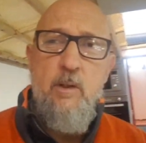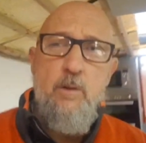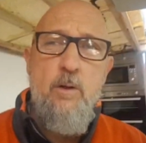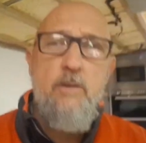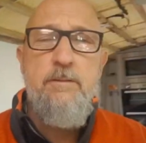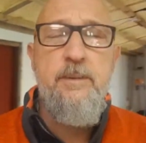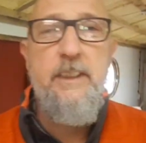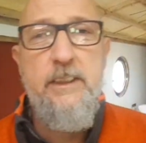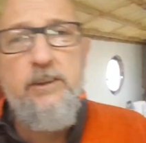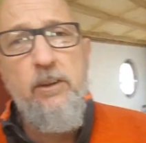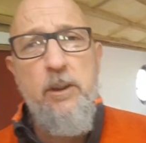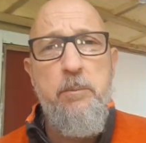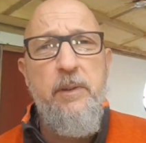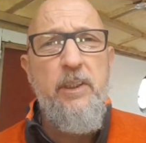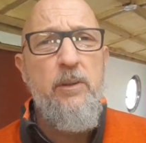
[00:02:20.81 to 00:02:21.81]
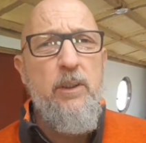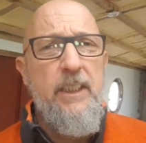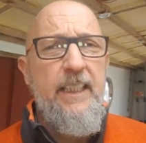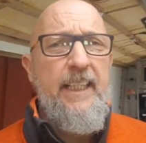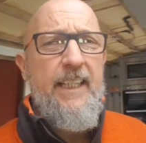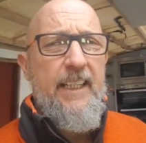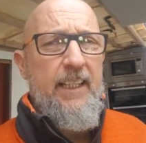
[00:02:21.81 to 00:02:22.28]
Hopefully it's going to be
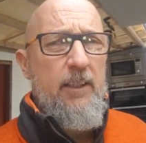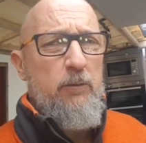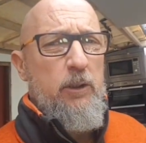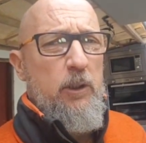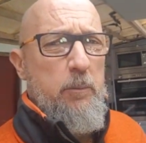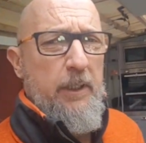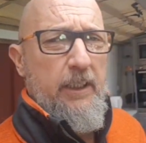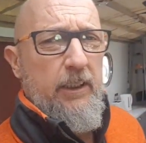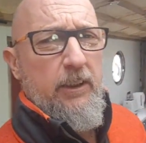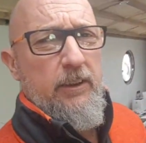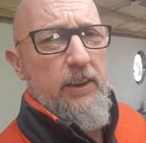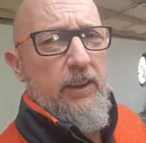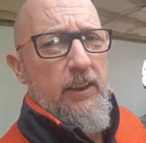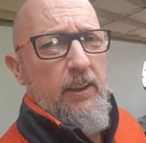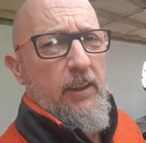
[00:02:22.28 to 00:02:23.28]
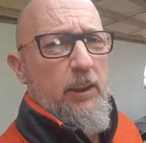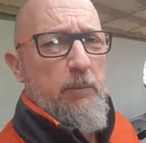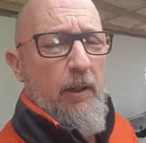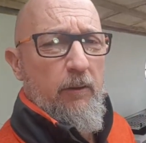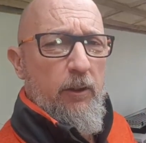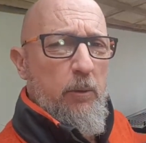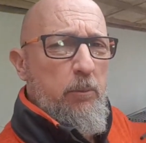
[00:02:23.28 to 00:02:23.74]
okay. We're a bit concerned
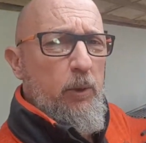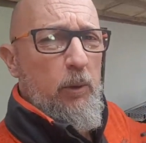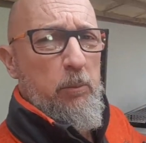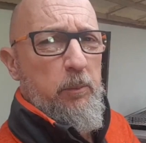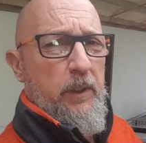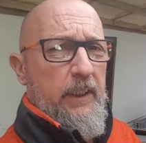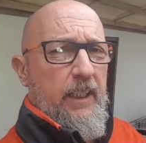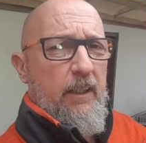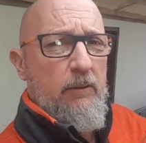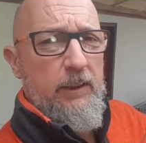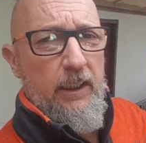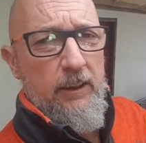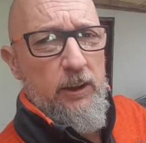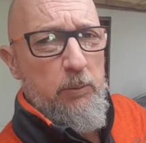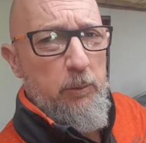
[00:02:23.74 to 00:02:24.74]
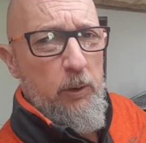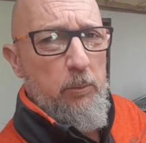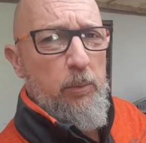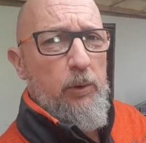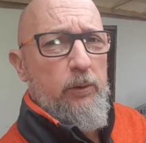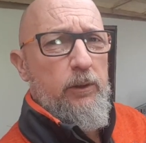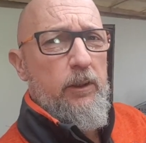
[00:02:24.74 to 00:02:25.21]
about the pumping out. It has to
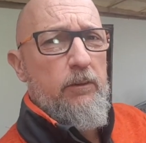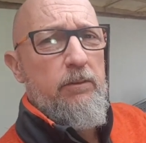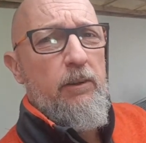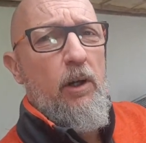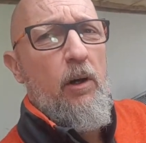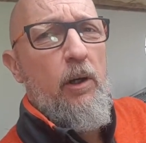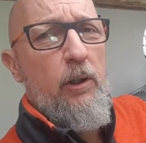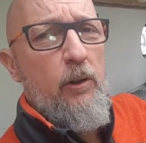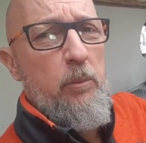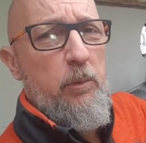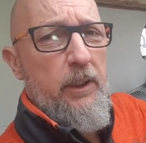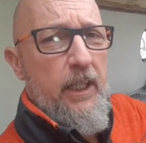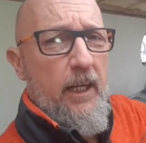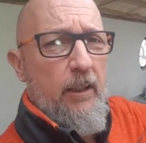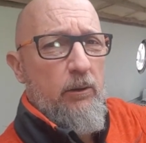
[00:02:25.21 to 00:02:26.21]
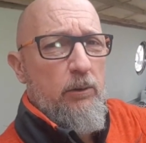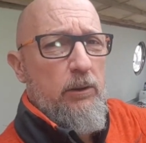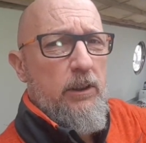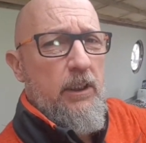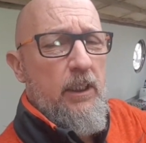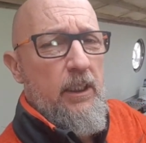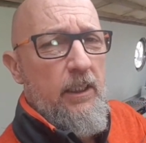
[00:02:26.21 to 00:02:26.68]
pump under the floor and up and
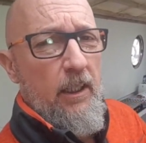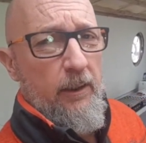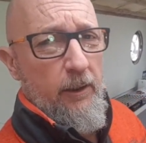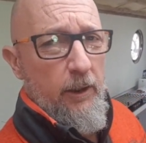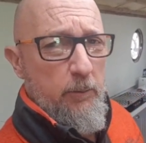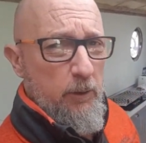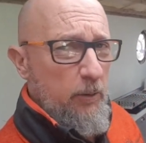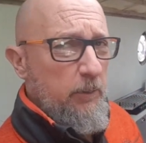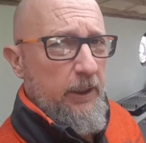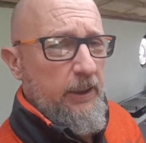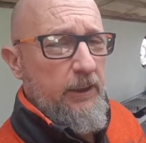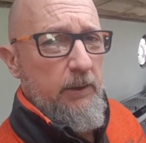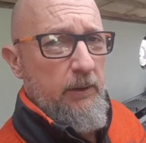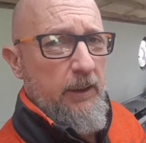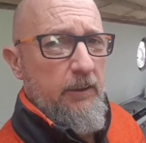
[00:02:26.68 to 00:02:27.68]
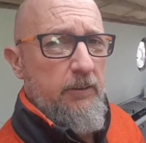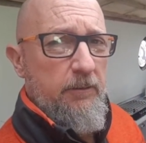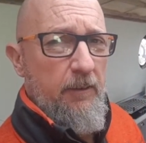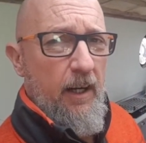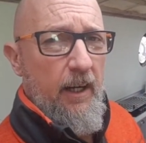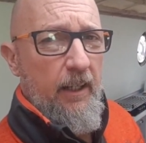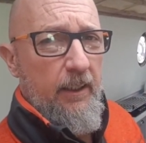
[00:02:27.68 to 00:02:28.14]
out, and at the moment it's doing it's
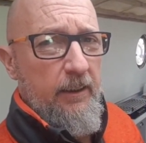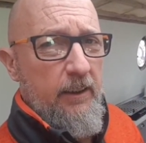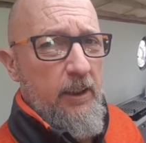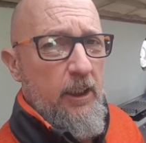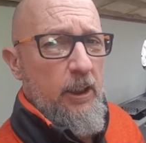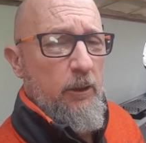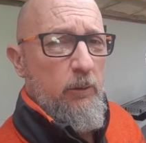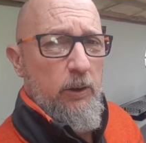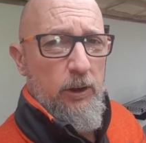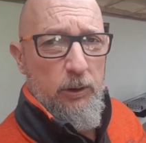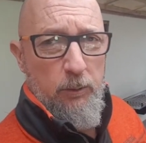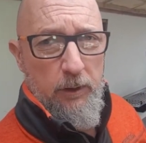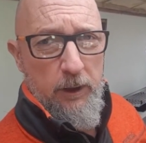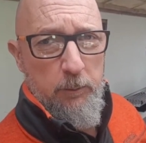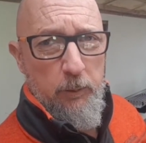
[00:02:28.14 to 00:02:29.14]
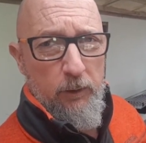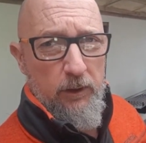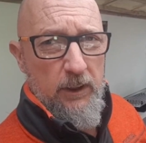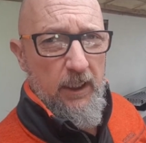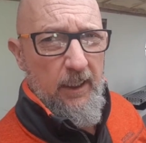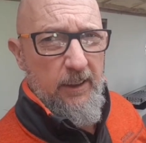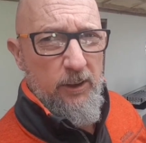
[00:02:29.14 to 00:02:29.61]
fine. We're just putting
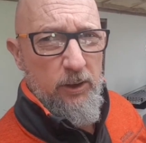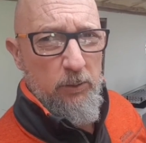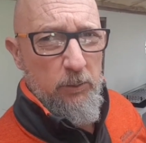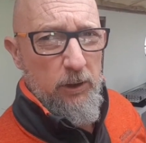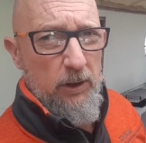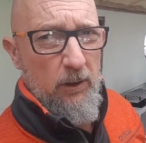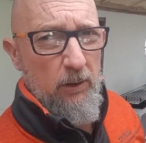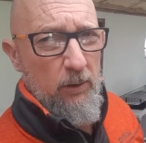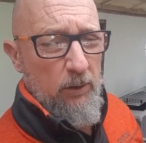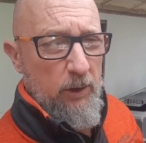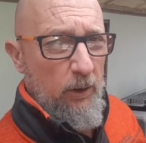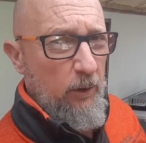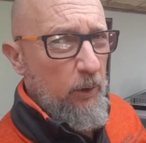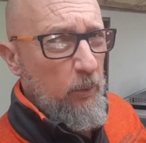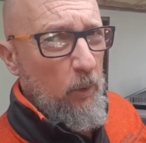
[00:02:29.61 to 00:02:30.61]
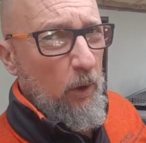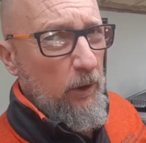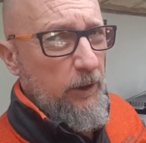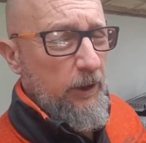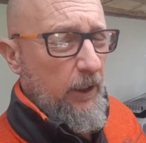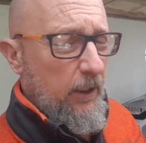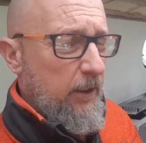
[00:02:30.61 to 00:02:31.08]
slightly too much load on the
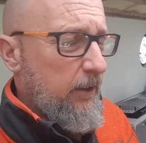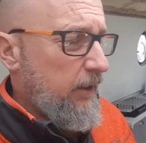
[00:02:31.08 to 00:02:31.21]
washer.